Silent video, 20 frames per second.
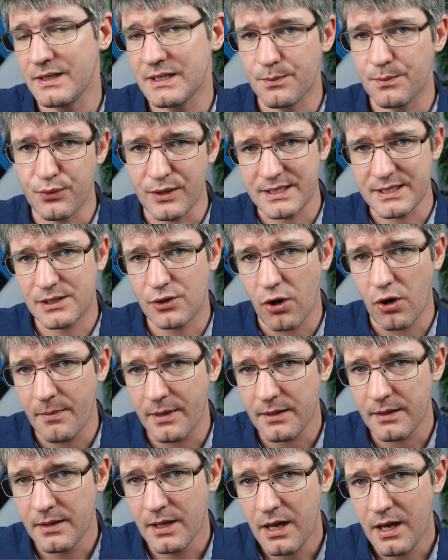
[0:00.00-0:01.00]
going to press
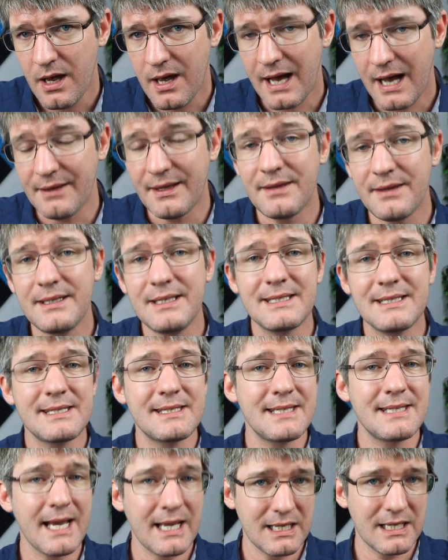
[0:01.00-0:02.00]
comma, and then the
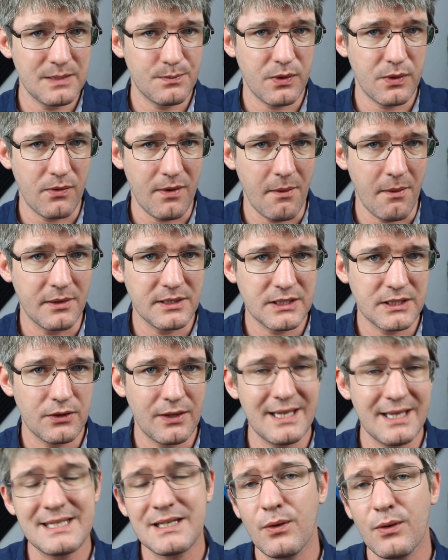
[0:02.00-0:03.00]
second perimeter
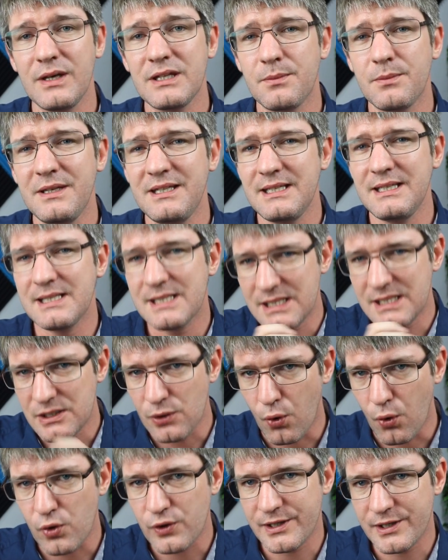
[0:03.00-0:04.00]
is going to be the
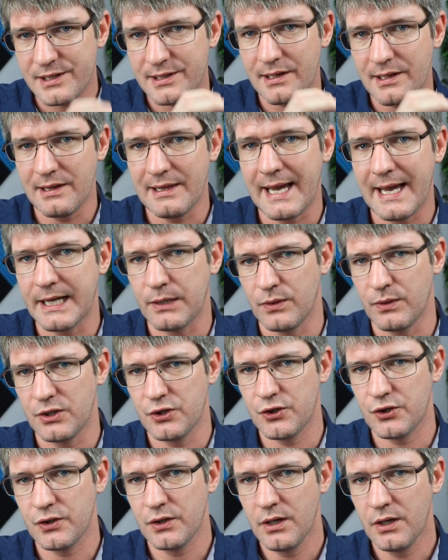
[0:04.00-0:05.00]
source
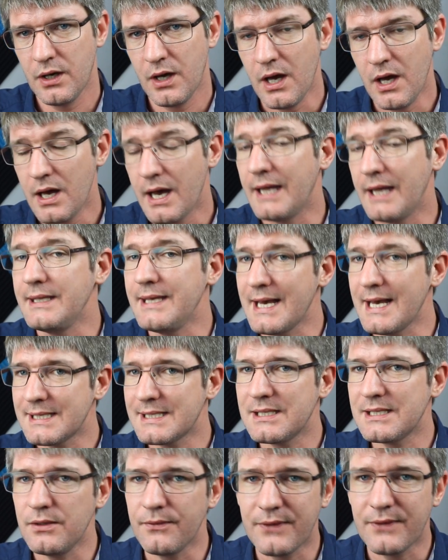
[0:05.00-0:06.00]
language. And
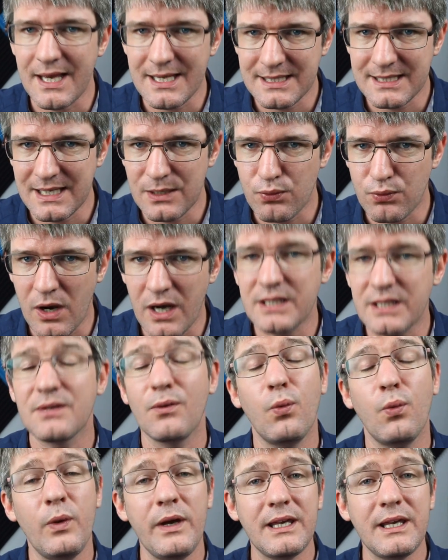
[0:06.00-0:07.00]
yes, you've guessed it right,
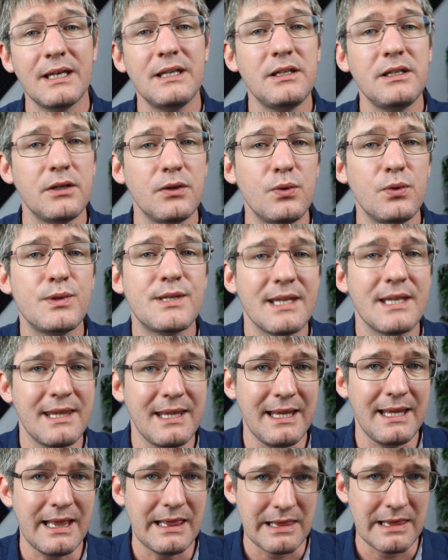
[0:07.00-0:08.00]
we can use
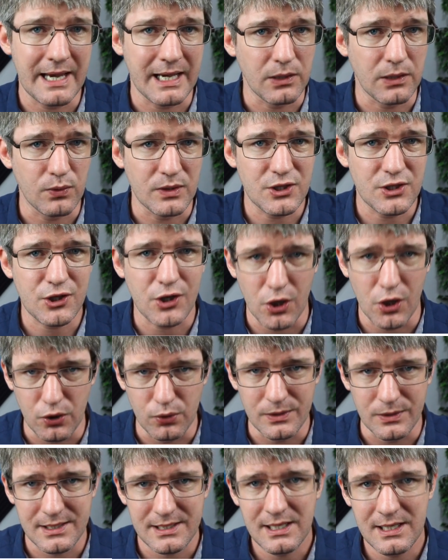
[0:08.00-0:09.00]
the language
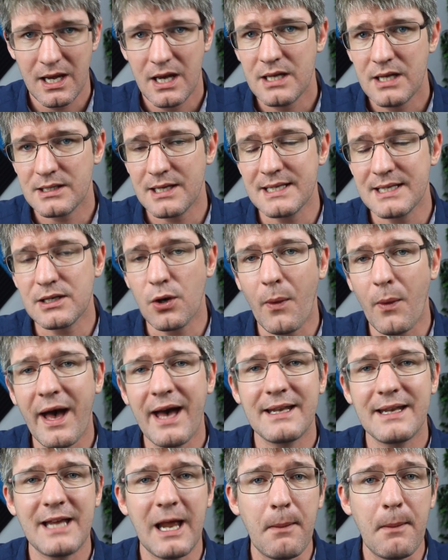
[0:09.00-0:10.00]
codes. So let's go
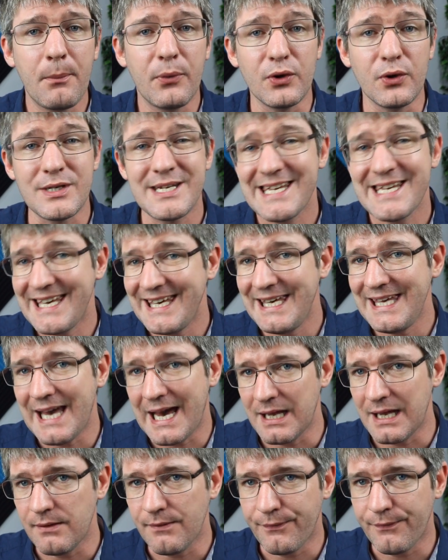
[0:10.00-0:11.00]
ahead and put
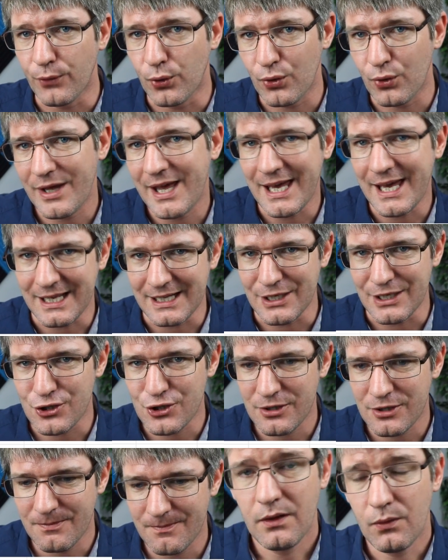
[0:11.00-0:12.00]
EN for
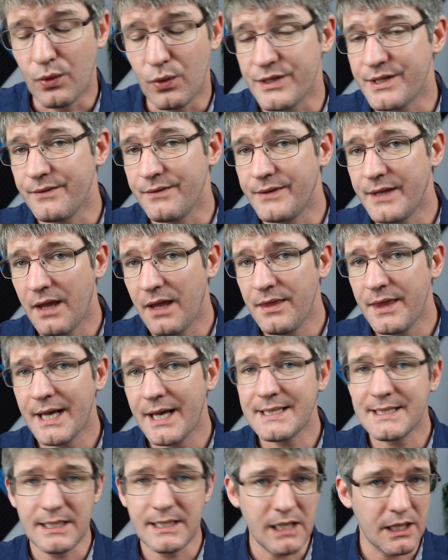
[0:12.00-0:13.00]
English. Once you've done
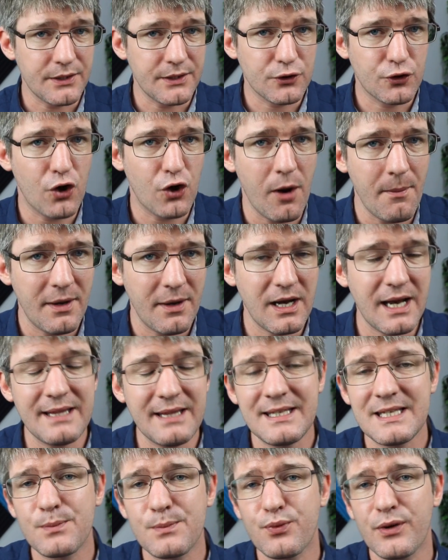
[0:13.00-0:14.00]
that, another comma,
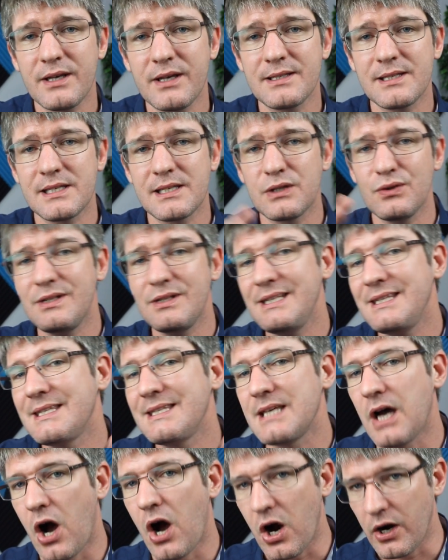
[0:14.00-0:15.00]
and this brings us to the
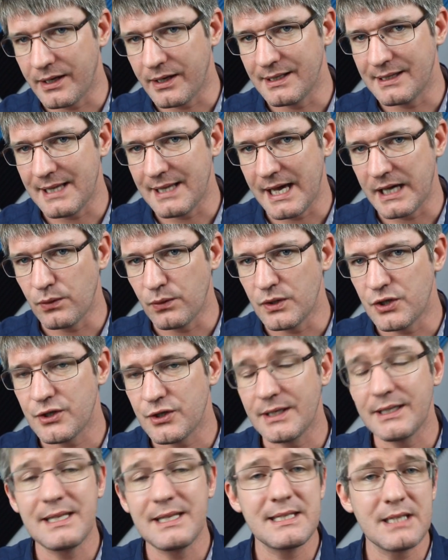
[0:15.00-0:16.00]
target language.
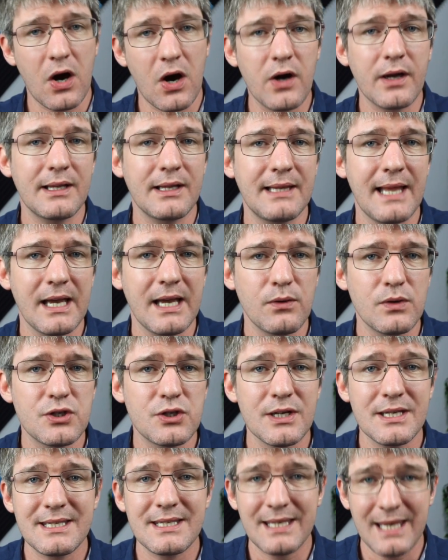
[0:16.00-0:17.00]
Now, the target
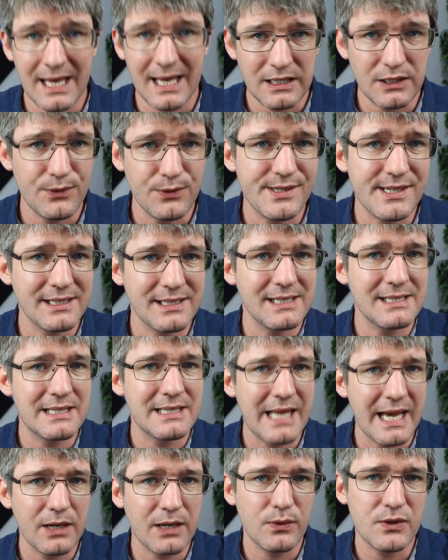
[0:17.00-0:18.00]
language is again using these
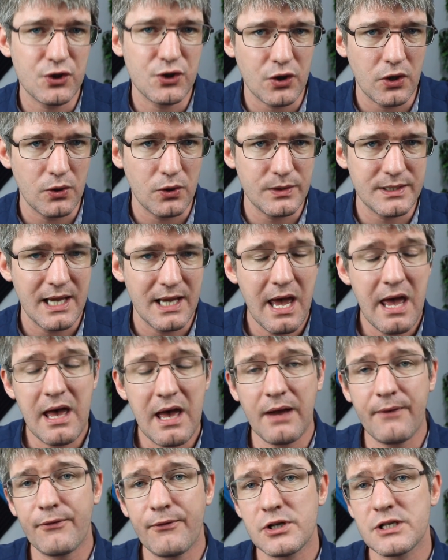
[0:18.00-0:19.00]
language codes,
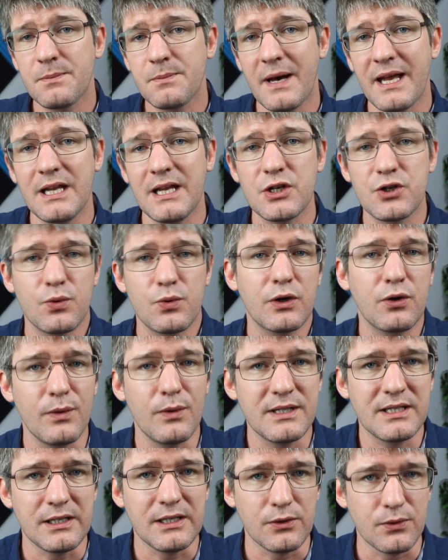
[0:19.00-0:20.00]
and for Spanish, we're
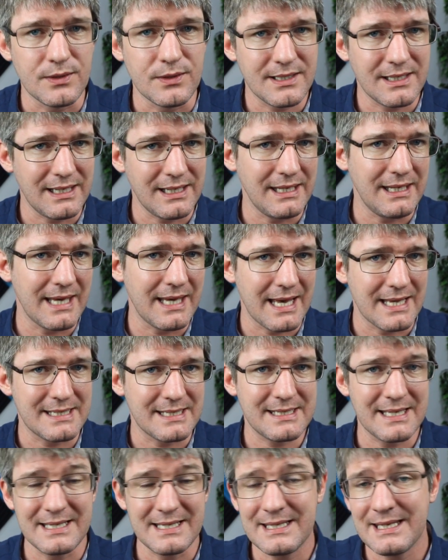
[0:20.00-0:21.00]
going to use
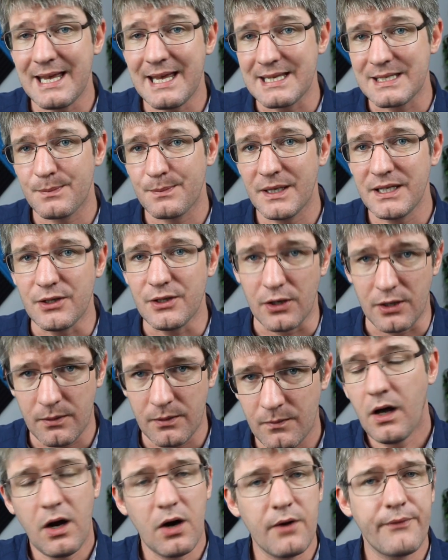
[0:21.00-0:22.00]
ES as in Espanol.
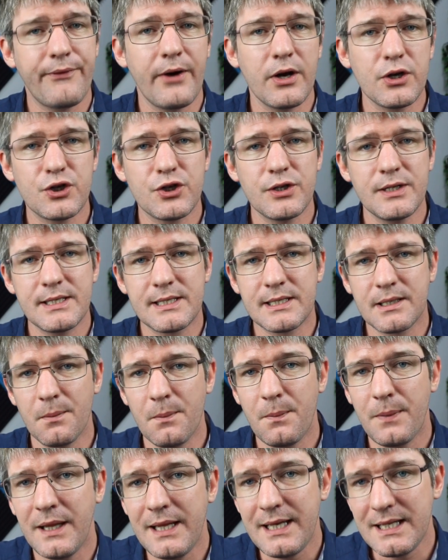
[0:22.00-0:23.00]
Our function is
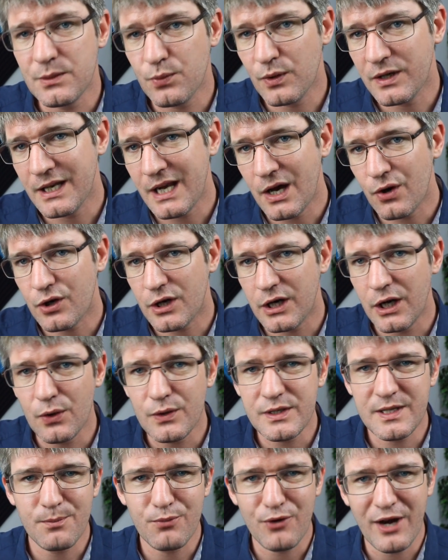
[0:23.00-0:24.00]
complete. We can now
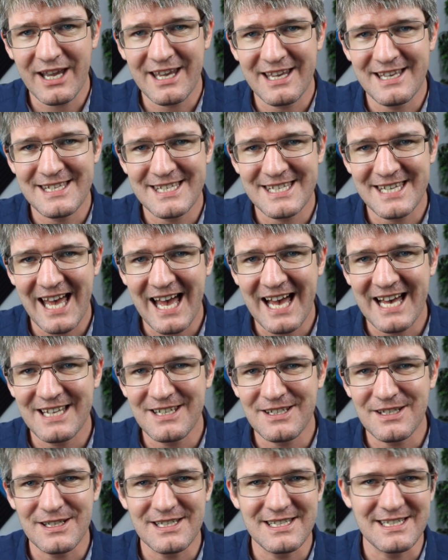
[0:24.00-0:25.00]
close the brackets
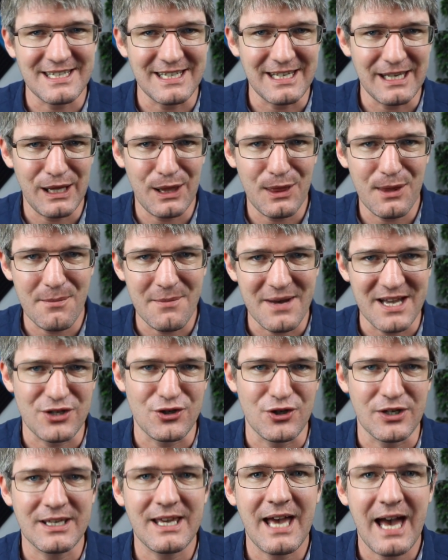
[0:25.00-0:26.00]
and see the
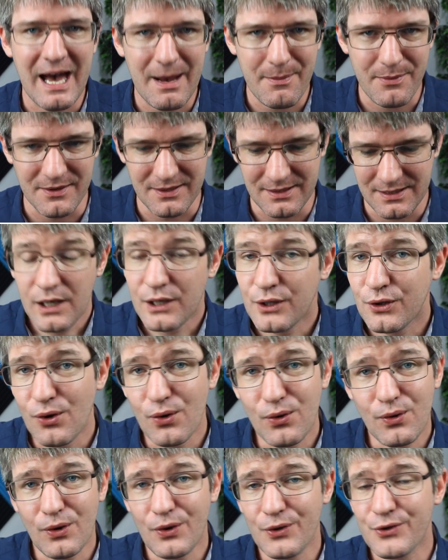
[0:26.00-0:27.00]
magic happen.
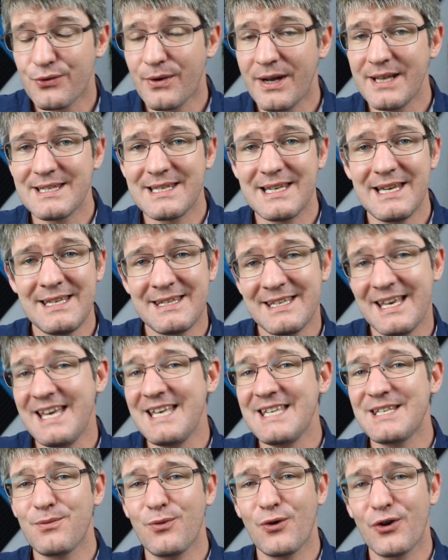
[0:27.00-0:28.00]
Google Translate
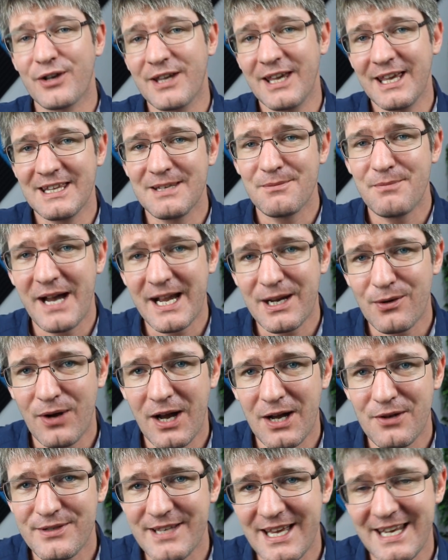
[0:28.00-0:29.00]
is working in the
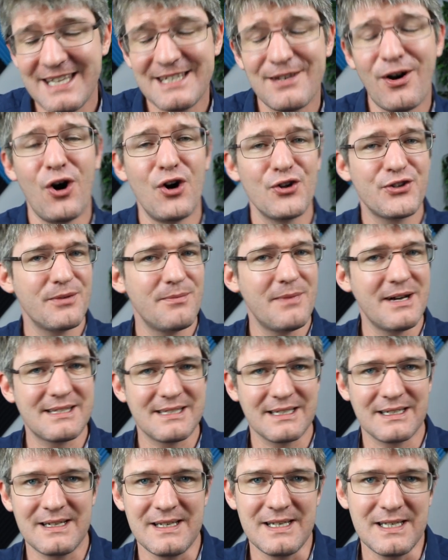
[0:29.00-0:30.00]
background, and it
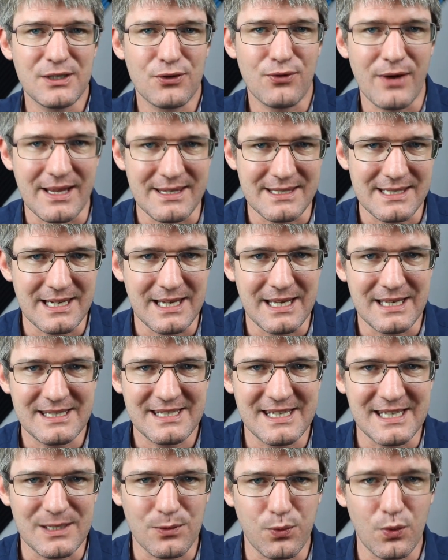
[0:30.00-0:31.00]
automatically translates
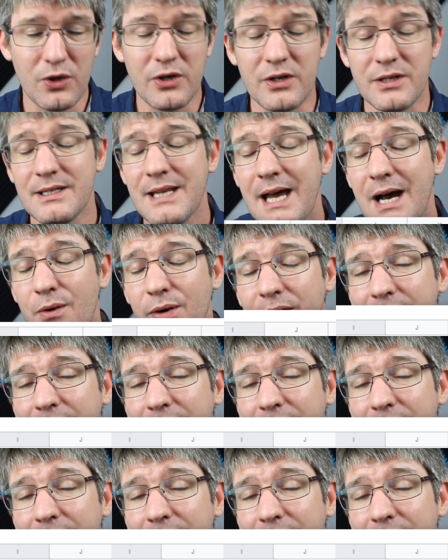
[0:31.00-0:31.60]
this word. Now,